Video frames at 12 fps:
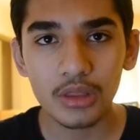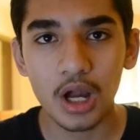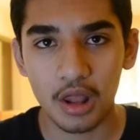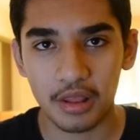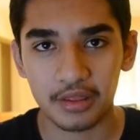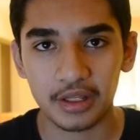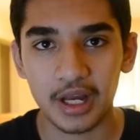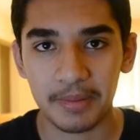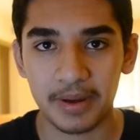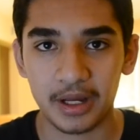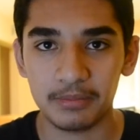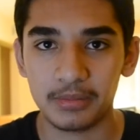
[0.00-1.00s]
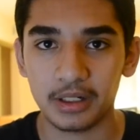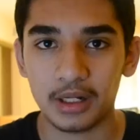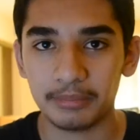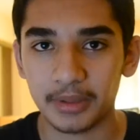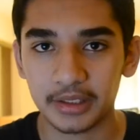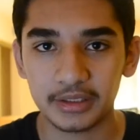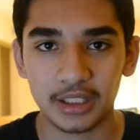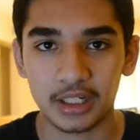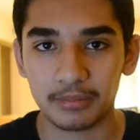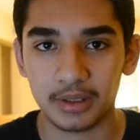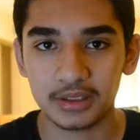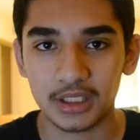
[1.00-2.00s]
other than the iPad, but I'm not talking
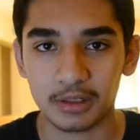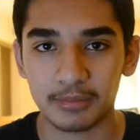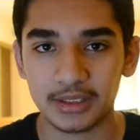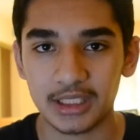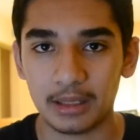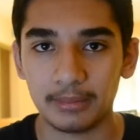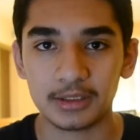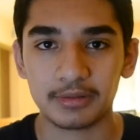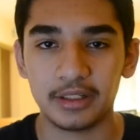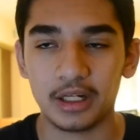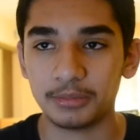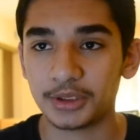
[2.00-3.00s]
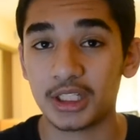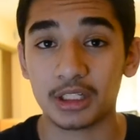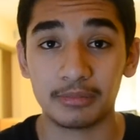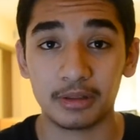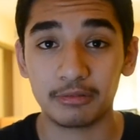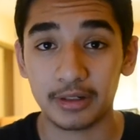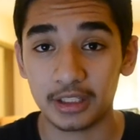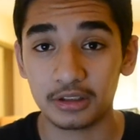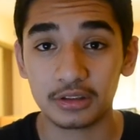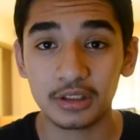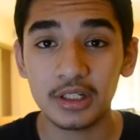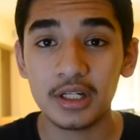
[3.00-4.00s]
about talking about tablets right now. I'm just talking about
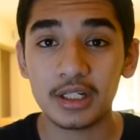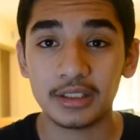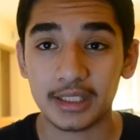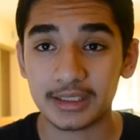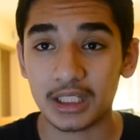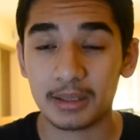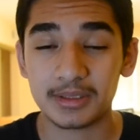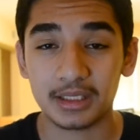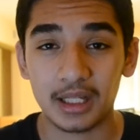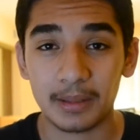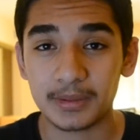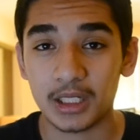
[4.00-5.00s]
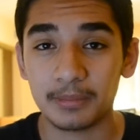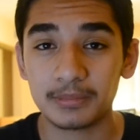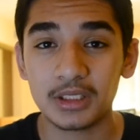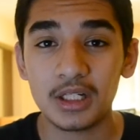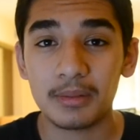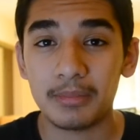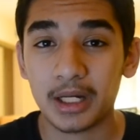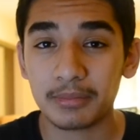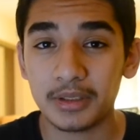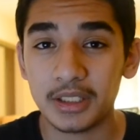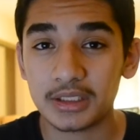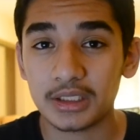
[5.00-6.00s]
regular desktops and laptops. Mac
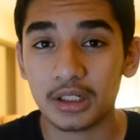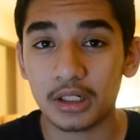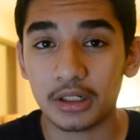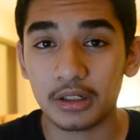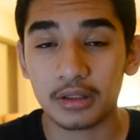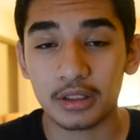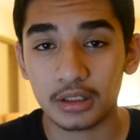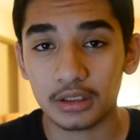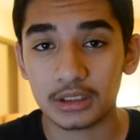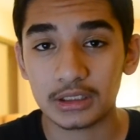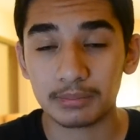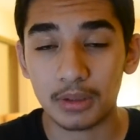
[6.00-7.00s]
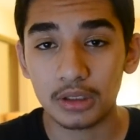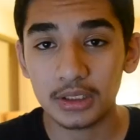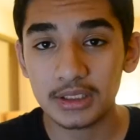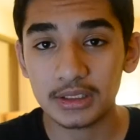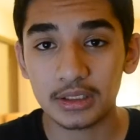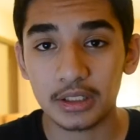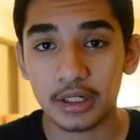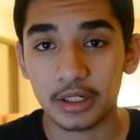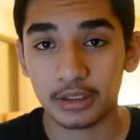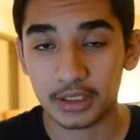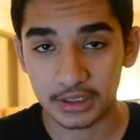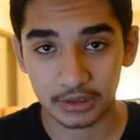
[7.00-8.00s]
Minis are the smallest,
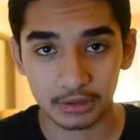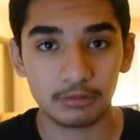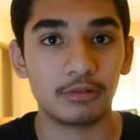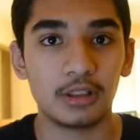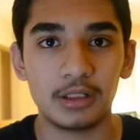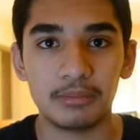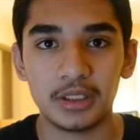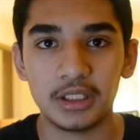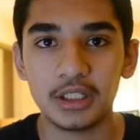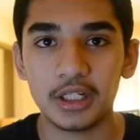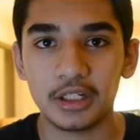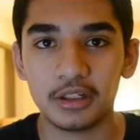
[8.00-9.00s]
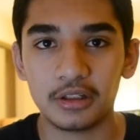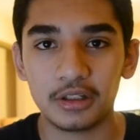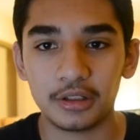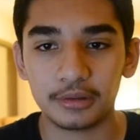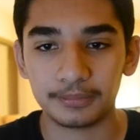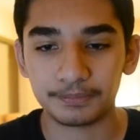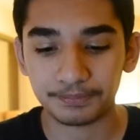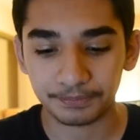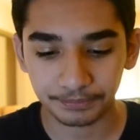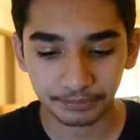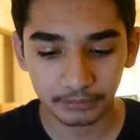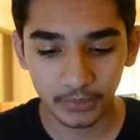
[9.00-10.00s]
and because they're really mini, and um
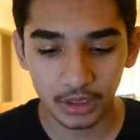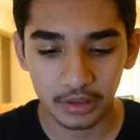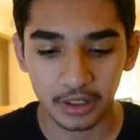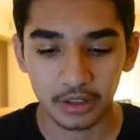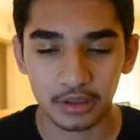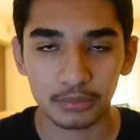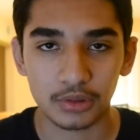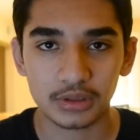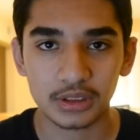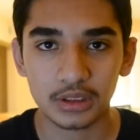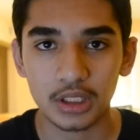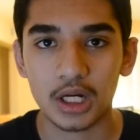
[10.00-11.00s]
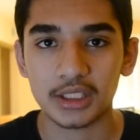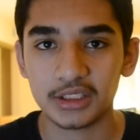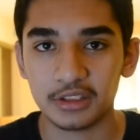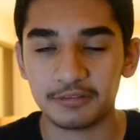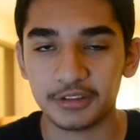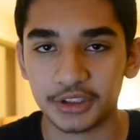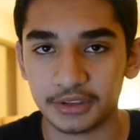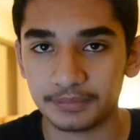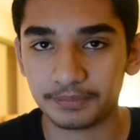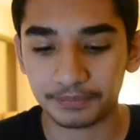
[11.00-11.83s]
they're the most cost inefficient.